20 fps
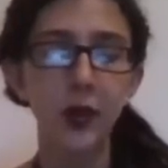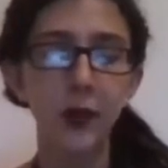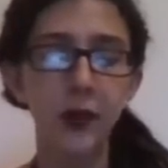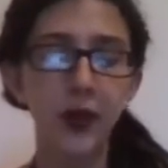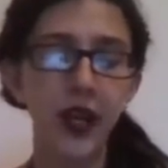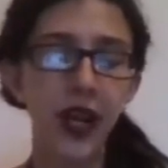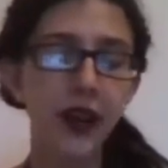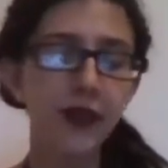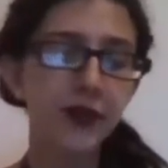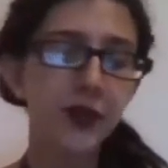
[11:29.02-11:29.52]

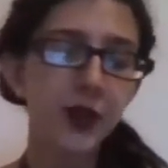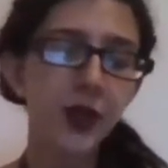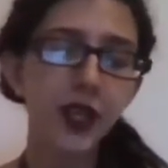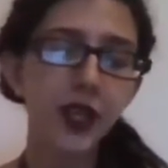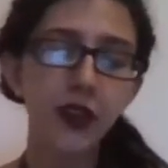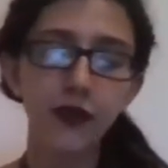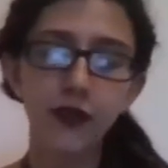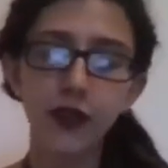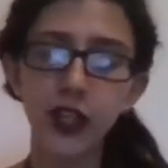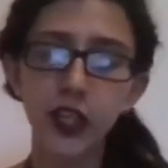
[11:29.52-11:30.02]
But after
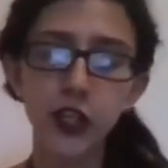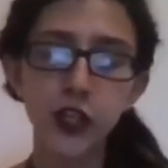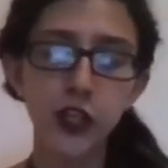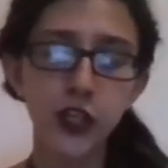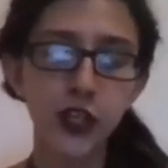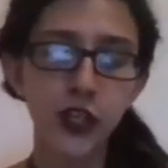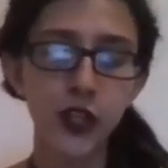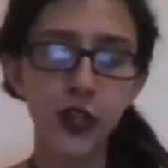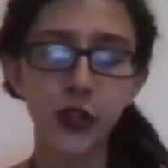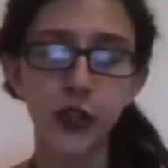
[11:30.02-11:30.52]
they
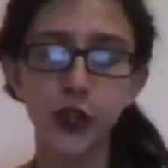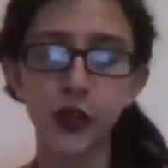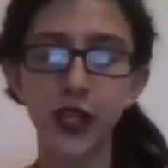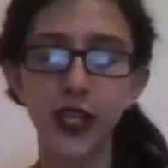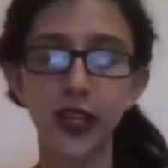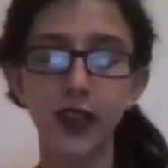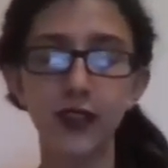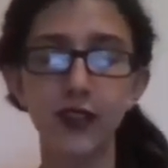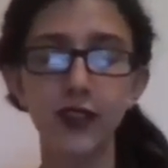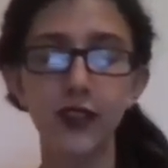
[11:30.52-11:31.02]
finished their
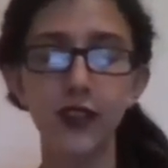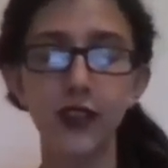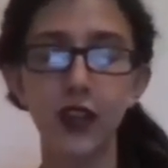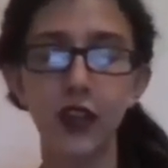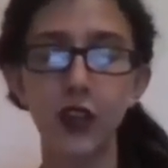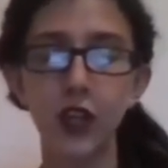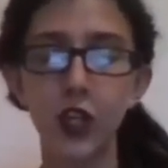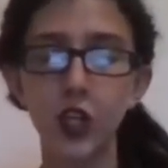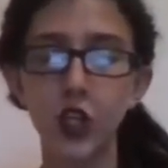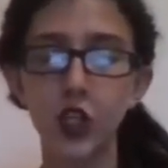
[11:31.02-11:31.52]
drinks,
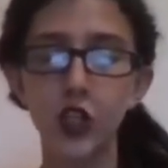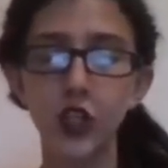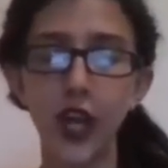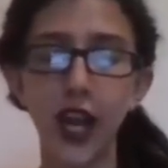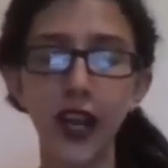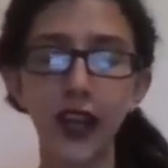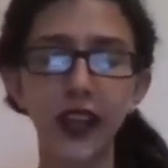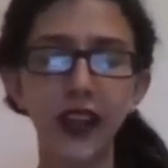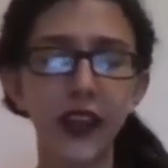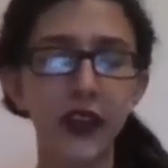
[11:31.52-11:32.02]

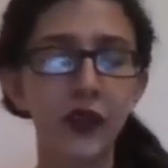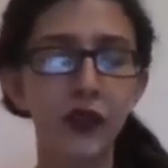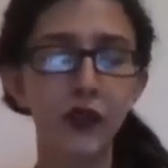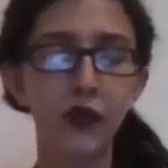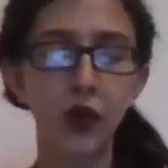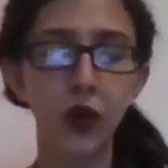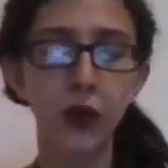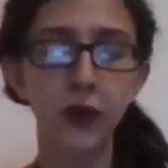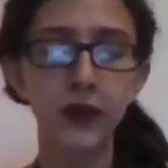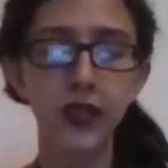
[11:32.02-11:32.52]
Jack
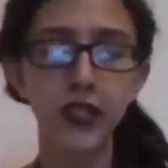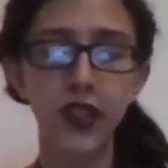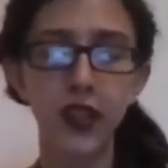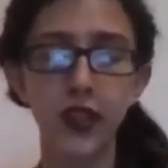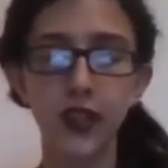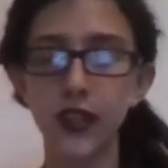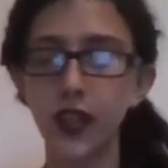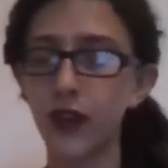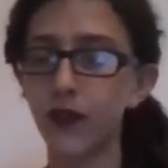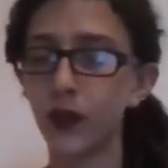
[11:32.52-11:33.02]
informed
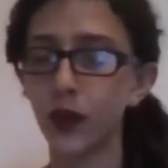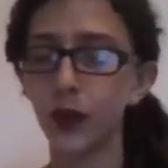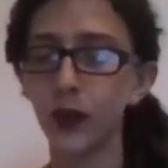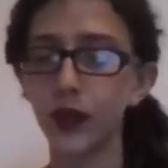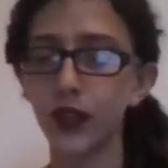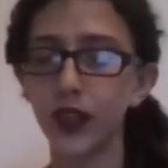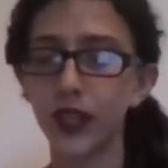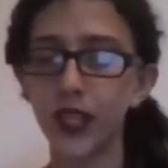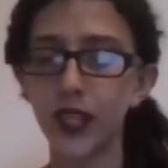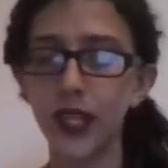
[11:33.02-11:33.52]
the
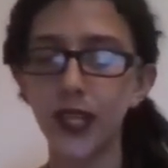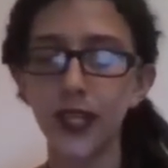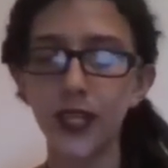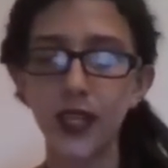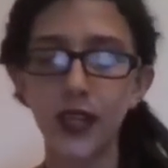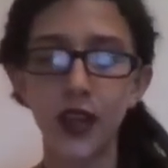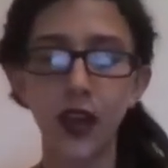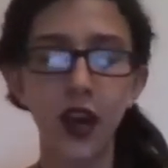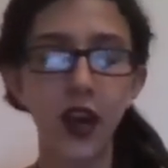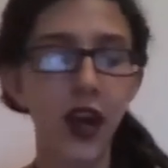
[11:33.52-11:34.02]
devil that he
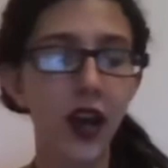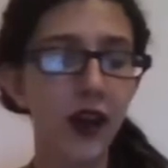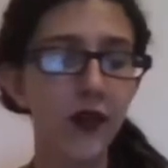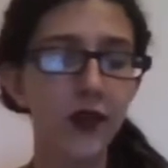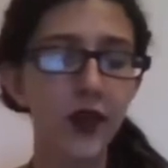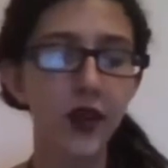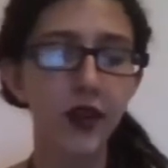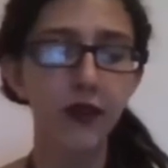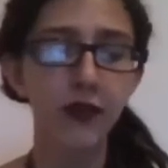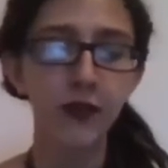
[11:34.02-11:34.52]
did not have
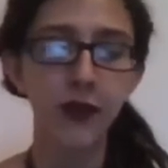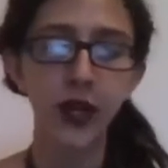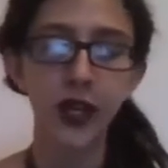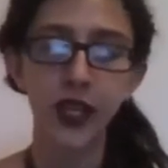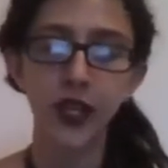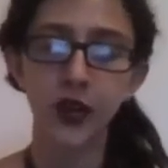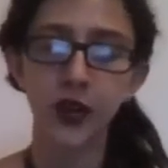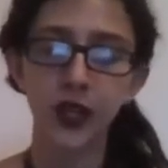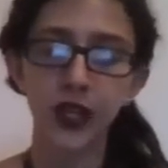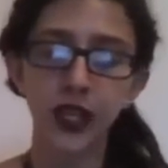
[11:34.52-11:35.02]
enough
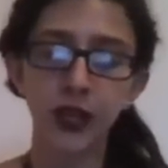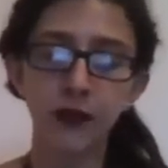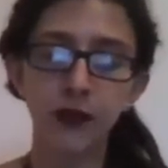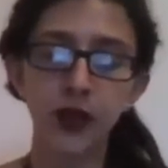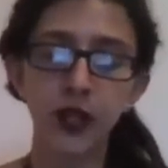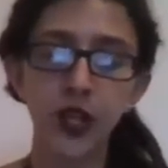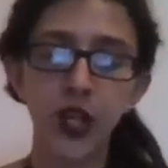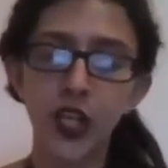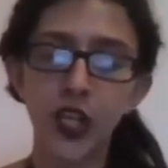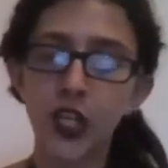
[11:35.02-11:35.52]
money on him
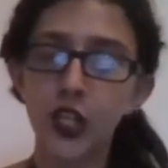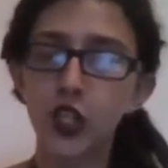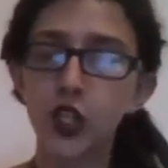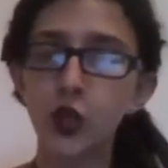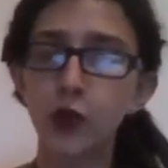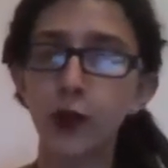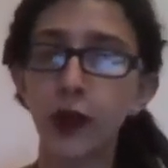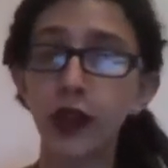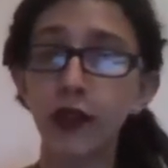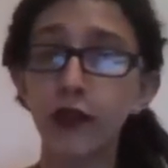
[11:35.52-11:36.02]
to
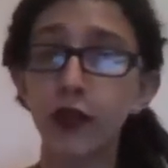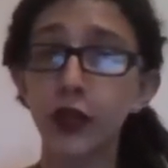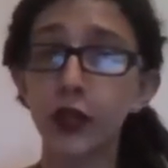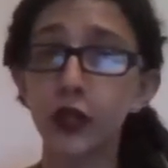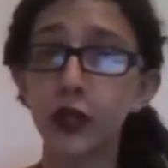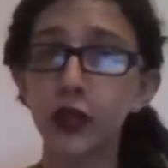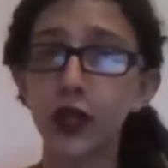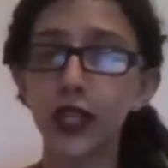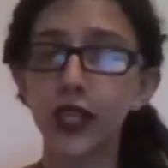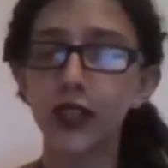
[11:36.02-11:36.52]
pay for the
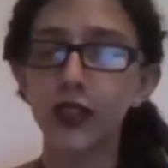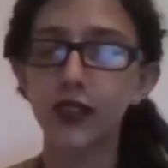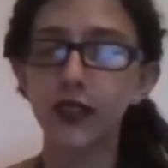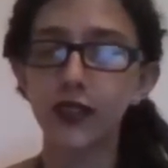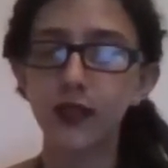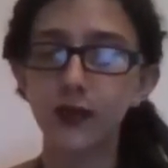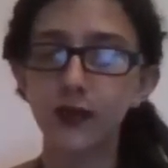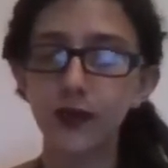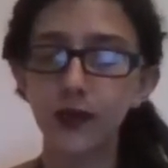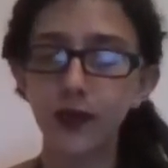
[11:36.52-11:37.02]

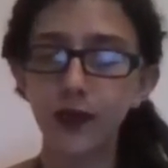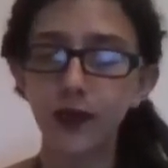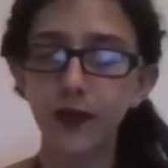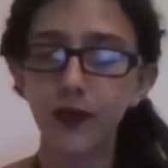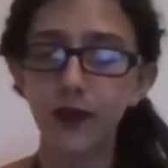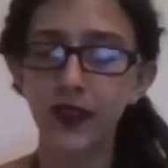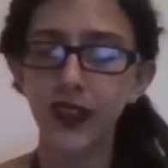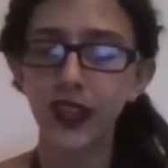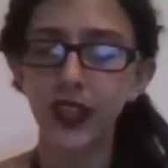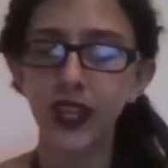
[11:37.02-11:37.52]
drinks.
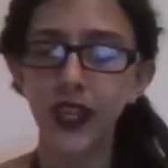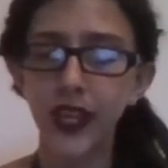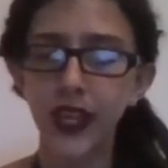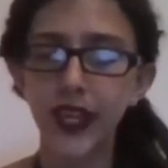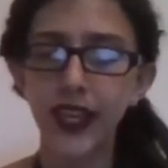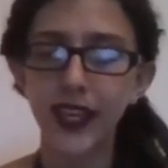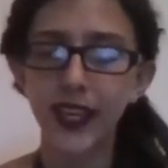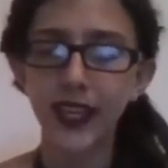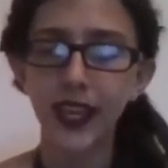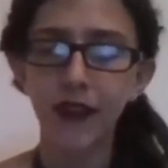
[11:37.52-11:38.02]

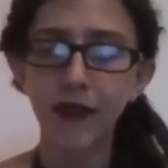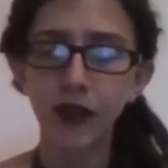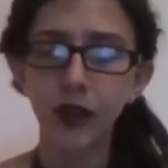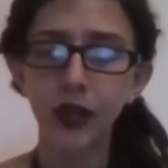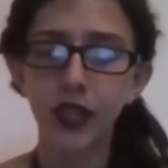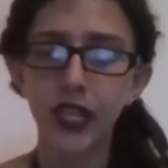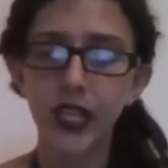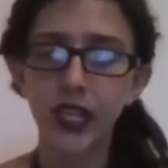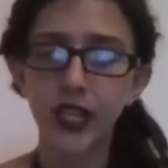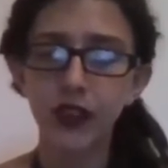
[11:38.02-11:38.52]
He
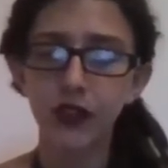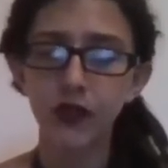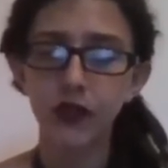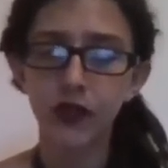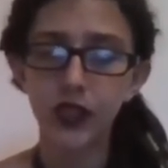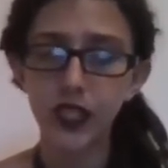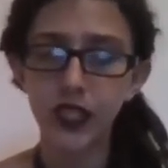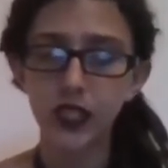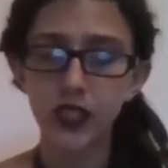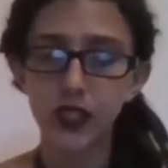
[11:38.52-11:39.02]
cleverly
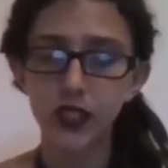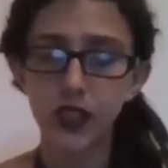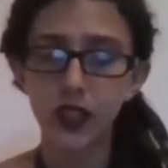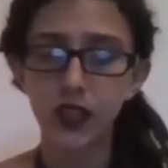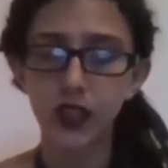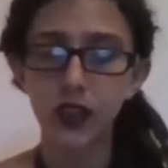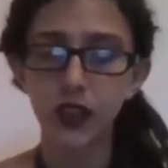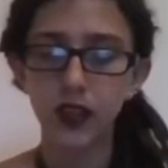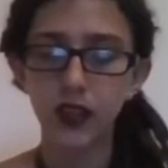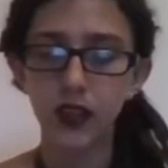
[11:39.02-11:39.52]
convinced
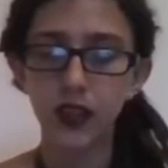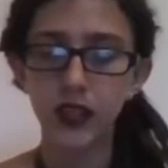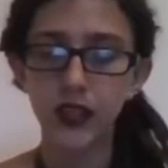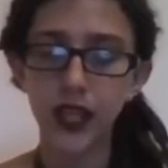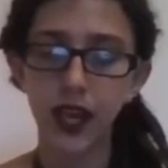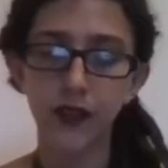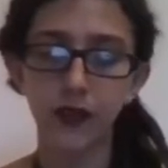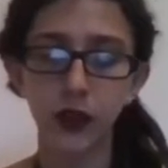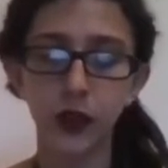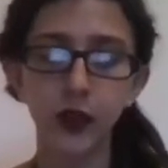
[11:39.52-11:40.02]
the
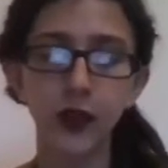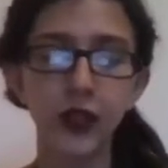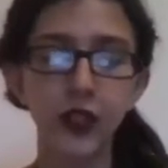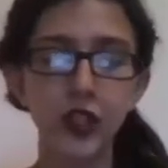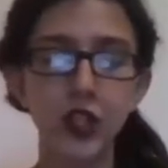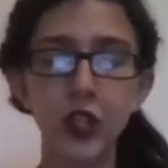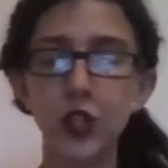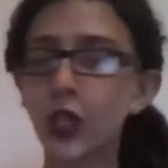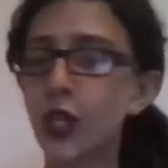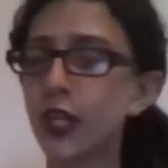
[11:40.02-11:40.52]
devil
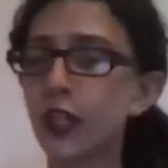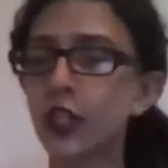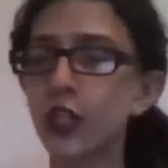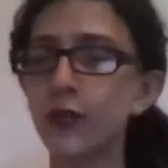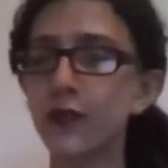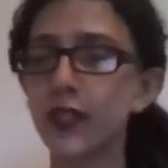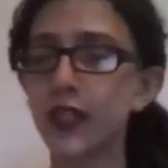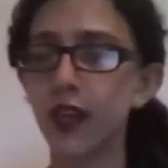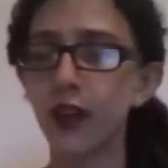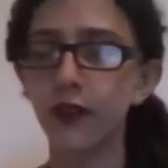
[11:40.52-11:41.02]
to change
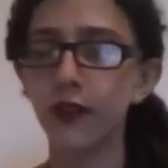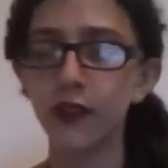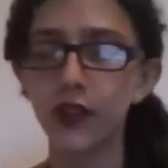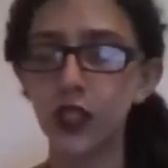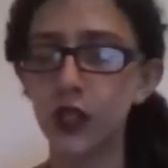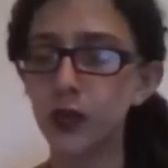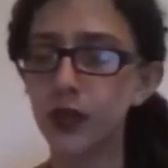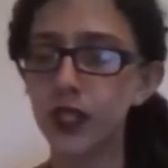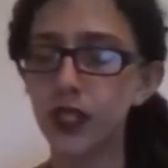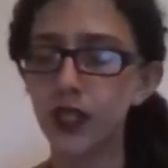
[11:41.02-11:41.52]
himself
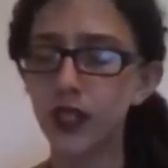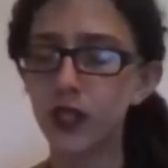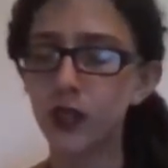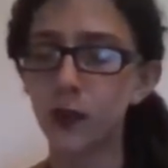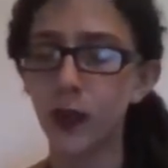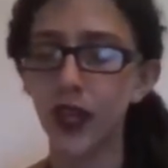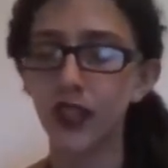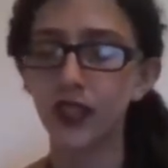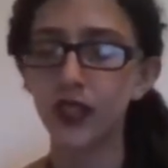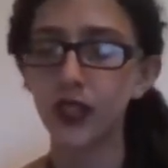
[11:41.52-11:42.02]
into a
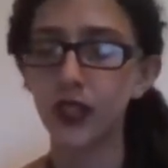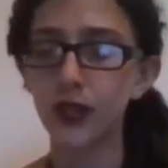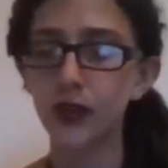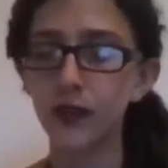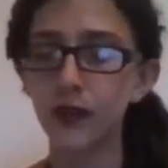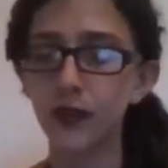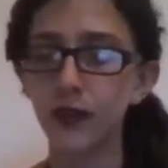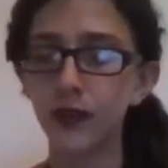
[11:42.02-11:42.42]
sixpence,